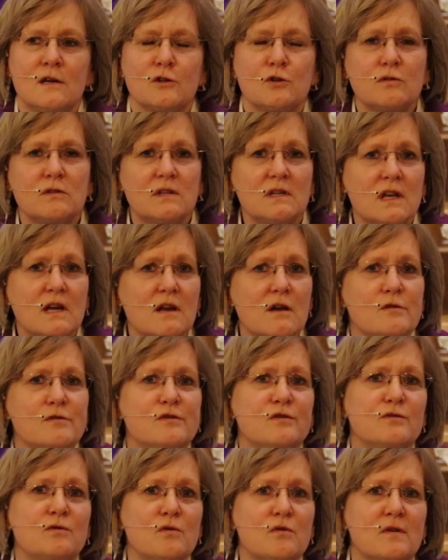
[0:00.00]
So today our
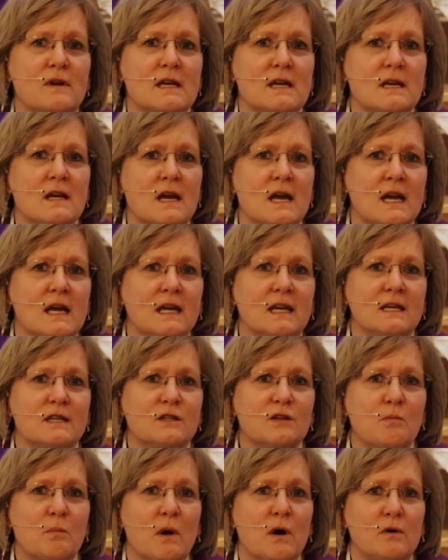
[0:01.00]
story
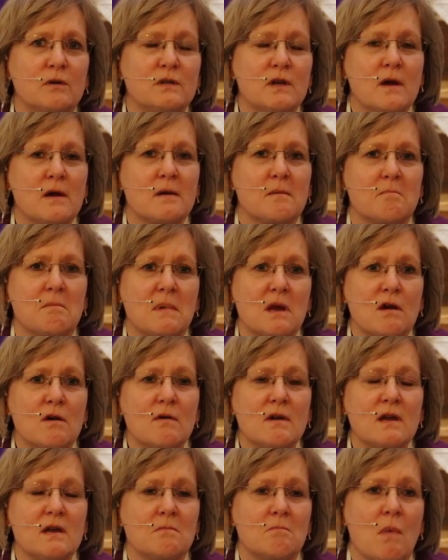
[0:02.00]
is about
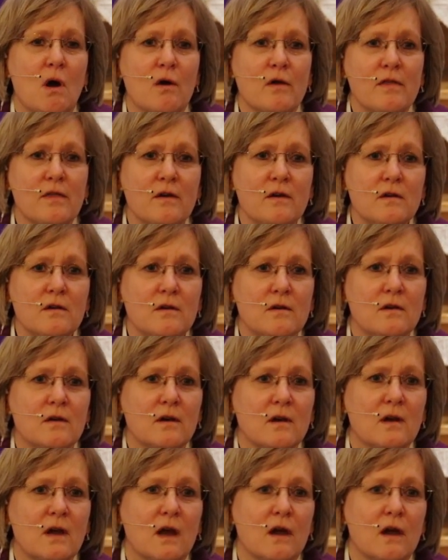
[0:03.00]
Mary and Martha,